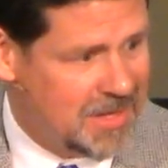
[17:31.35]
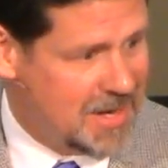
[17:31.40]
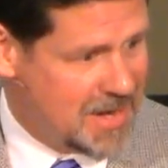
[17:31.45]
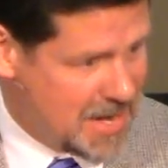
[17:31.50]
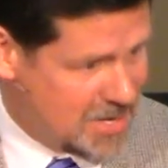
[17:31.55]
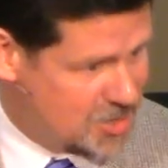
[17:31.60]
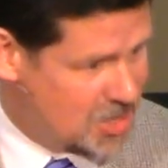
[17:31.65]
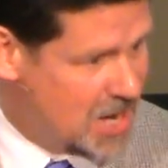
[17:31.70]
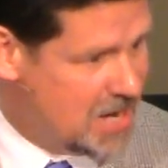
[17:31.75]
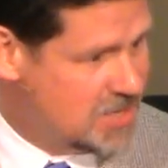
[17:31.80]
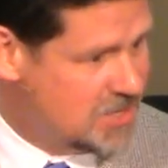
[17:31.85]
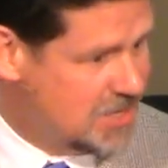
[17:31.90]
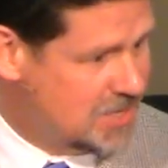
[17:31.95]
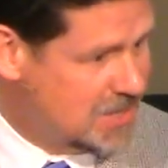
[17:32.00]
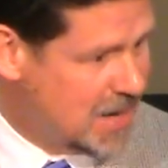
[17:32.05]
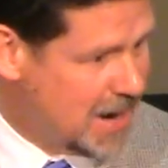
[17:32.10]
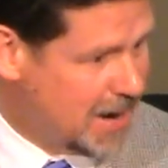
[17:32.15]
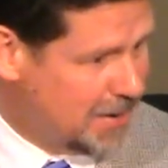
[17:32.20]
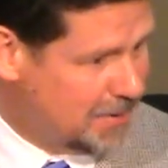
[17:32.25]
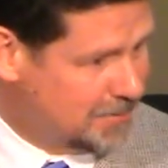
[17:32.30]
And I changed the
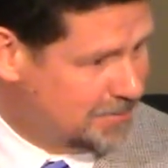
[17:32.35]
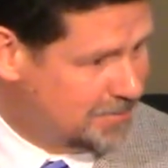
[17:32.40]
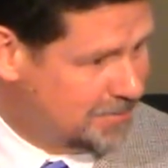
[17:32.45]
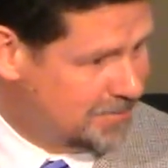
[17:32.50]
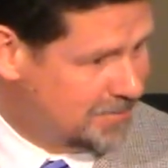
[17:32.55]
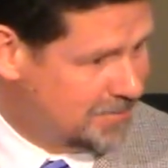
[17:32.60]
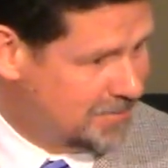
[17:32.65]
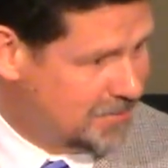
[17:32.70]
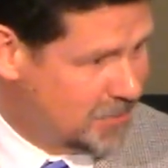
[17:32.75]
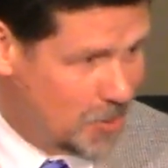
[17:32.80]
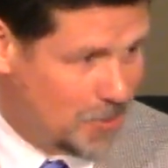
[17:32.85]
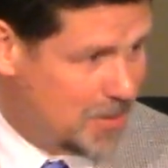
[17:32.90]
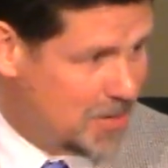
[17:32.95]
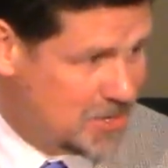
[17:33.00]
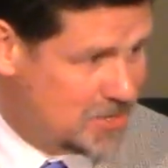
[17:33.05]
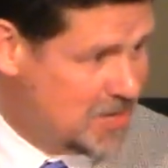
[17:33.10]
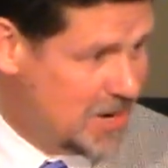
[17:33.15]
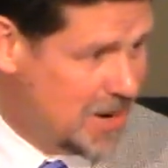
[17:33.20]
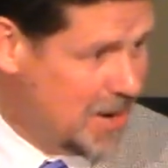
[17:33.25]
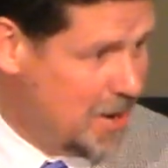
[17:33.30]
tire.
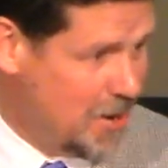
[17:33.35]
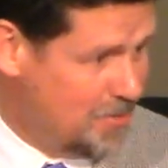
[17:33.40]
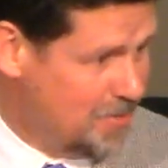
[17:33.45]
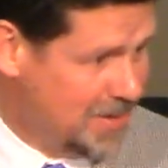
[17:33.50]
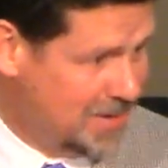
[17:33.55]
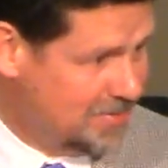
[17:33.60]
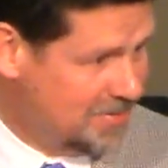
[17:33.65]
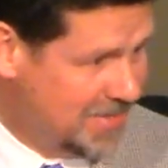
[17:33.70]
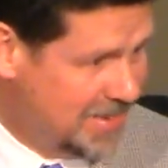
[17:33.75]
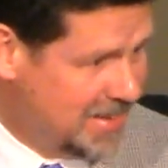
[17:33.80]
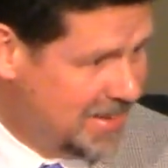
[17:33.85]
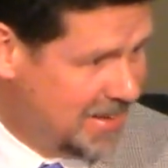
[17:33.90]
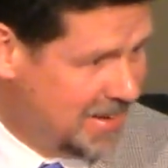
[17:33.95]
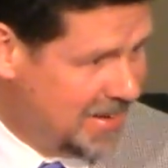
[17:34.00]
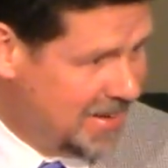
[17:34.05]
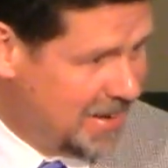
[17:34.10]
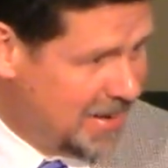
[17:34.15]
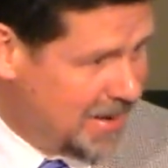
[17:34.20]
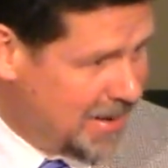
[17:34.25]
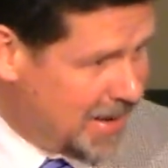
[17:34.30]
Nobody else there to help me.
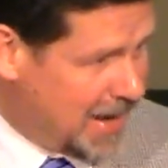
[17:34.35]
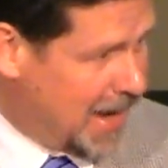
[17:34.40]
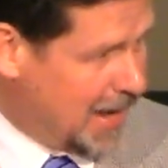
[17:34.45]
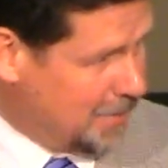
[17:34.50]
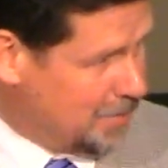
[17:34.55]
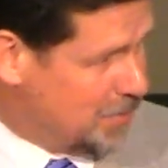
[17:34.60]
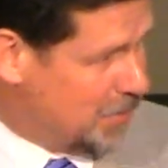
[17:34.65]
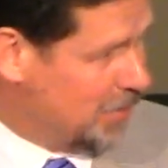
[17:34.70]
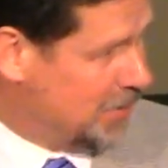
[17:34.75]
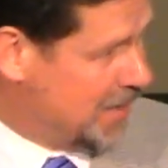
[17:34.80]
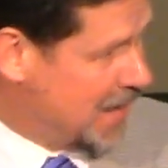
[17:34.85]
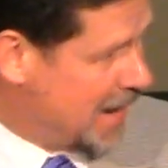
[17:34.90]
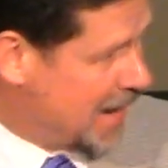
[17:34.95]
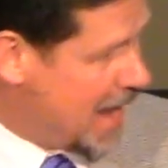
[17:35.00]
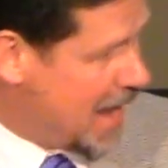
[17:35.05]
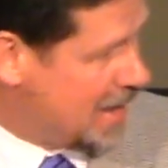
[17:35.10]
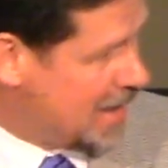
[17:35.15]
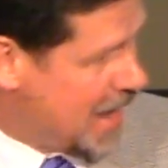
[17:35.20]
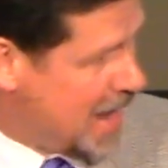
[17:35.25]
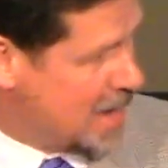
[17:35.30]
I pulled
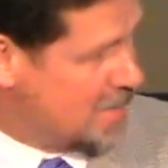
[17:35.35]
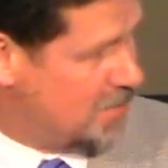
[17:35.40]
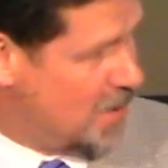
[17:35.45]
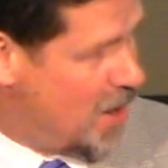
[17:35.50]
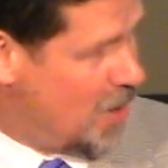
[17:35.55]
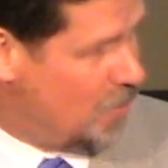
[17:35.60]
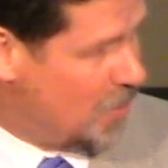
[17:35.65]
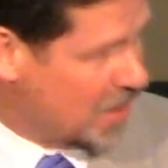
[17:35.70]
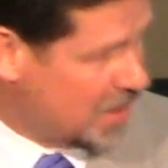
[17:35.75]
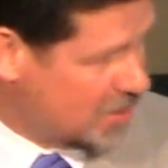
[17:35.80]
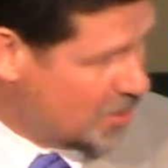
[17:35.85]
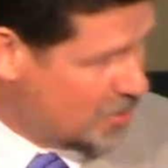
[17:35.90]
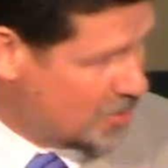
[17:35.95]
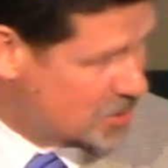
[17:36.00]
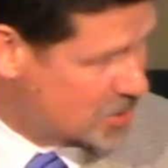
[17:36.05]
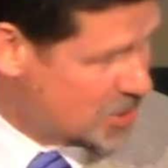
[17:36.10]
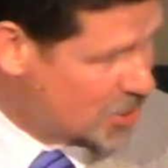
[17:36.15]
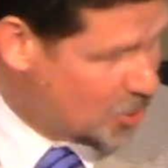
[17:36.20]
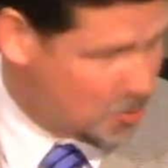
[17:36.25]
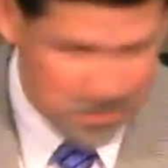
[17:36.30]
out. I had bought one of
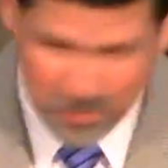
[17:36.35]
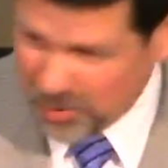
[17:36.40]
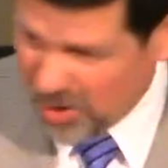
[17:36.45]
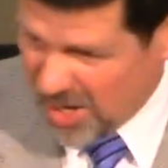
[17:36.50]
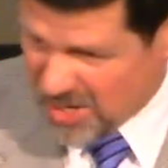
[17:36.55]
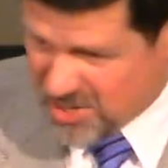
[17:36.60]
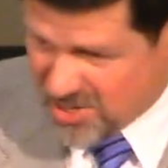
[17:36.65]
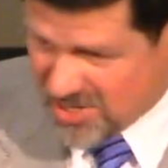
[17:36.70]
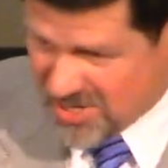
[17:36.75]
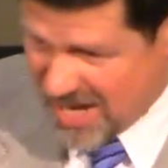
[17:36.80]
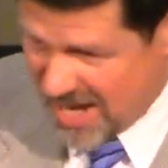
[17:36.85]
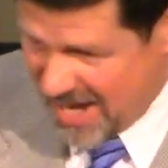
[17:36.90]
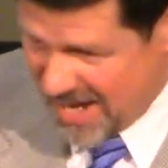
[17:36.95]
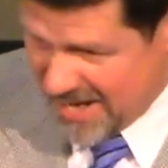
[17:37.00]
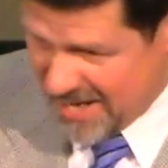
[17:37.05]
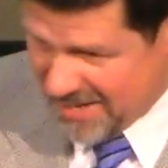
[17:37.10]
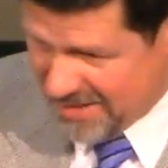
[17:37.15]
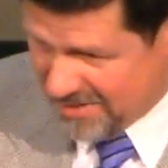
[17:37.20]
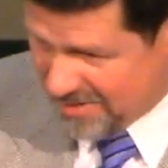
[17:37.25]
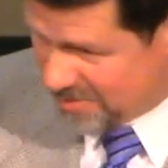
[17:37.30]
those, plus
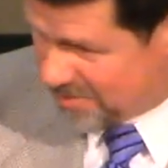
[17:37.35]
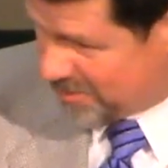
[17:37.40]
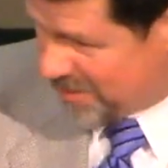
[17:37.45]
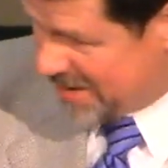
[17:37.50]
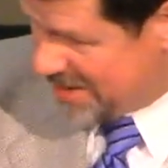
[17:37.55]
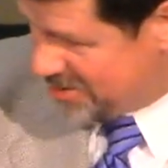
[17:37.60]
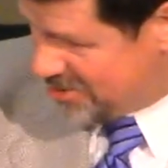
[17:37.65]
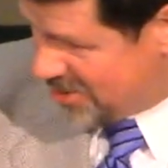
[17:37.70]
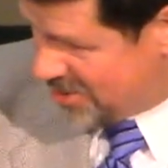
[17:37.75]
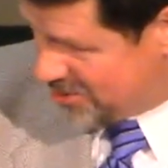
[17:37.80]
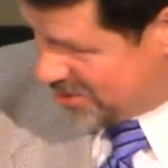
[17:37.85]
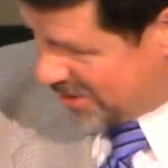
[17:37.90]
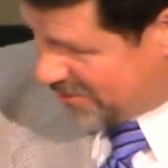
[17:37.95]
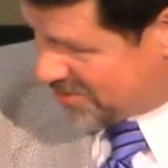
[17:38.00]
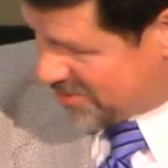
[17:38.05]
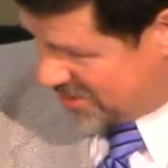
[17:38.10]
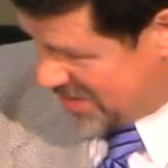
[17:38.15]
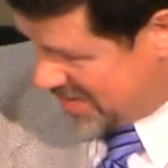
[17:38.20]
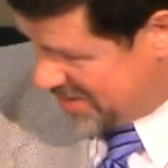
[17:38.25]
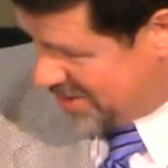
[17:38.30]
sign wrenches. You
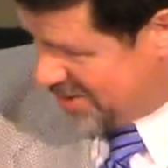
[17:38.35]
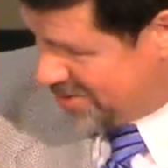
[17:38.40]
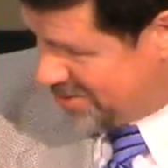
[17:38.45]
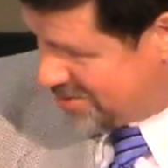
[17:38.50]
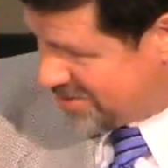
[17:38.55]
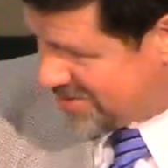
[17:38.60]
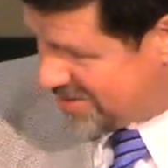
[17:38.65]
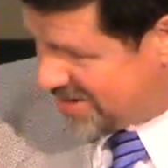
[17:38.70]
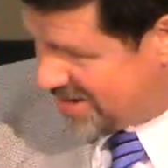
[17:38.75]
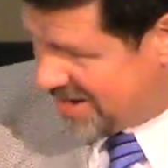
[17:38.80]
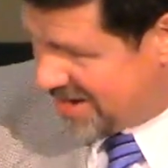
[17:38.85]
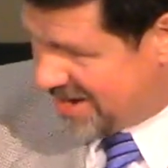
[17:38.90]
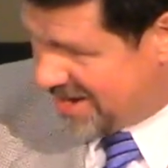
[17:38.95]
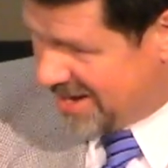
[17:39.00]
ever seen those?